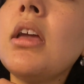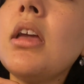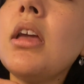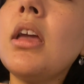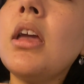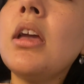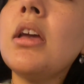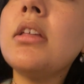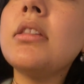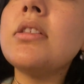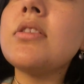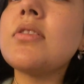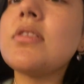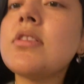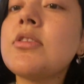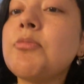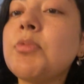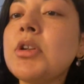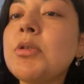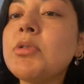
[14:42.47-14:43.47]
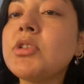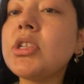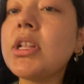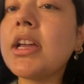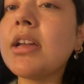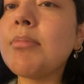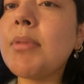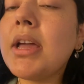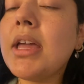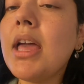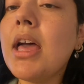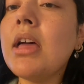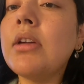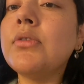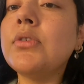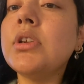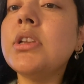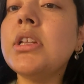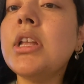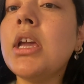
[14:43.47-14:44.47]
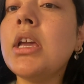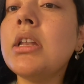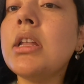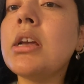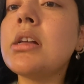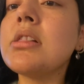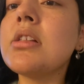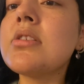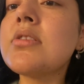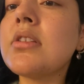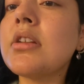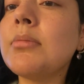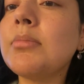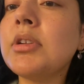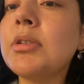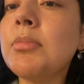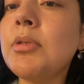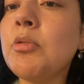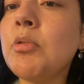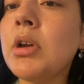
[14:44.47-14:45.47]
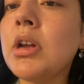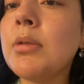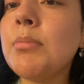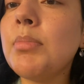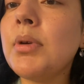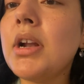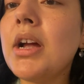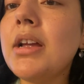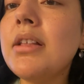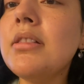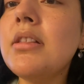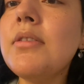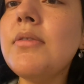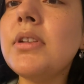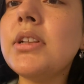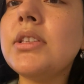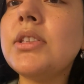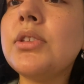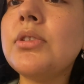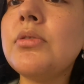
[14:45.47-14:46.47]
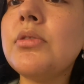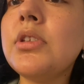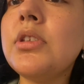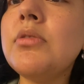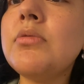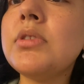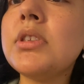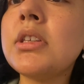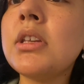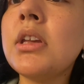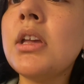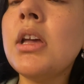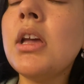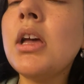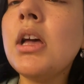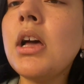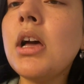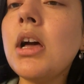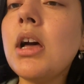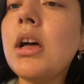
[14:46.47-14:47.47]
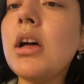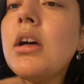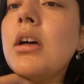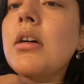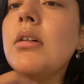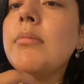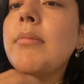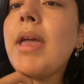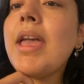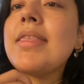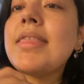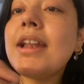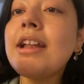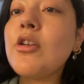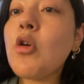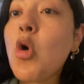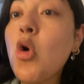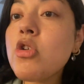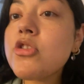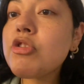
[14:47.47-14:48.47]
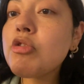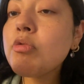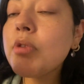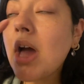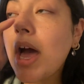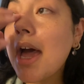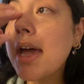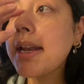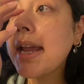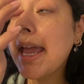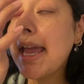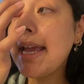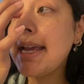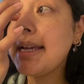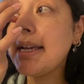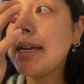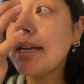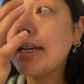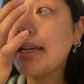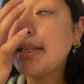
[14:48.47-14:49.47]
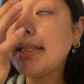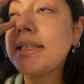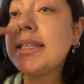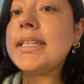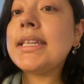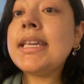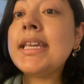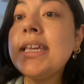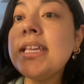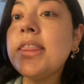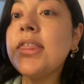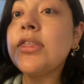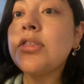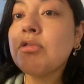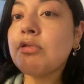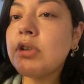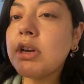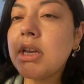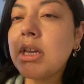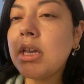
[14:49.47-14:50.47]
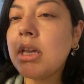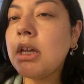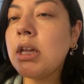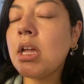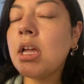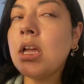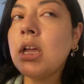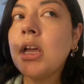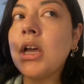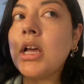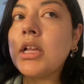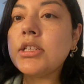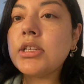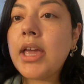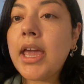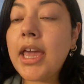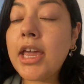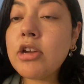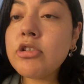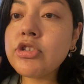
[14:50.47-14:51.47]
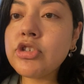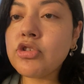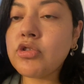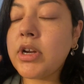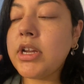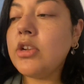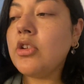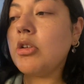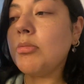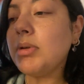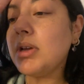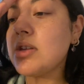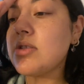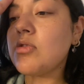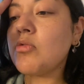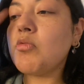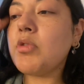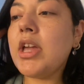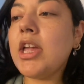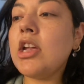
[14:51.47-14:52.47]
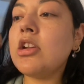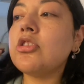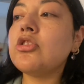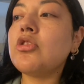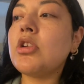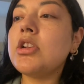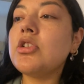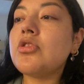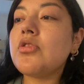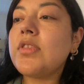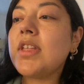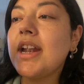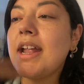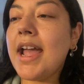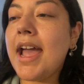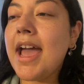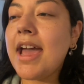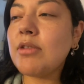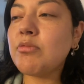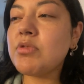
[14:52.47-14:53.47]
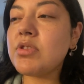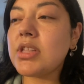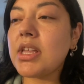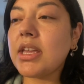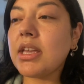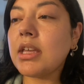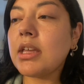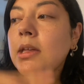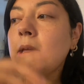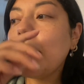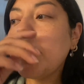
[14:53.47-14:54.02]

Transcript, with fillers: and this is pretty much like my everyday necklace that I'm gonna be wearing but I love it it's so cute um, and then I also got a T3 hair straightener because the hair straightener that I had was like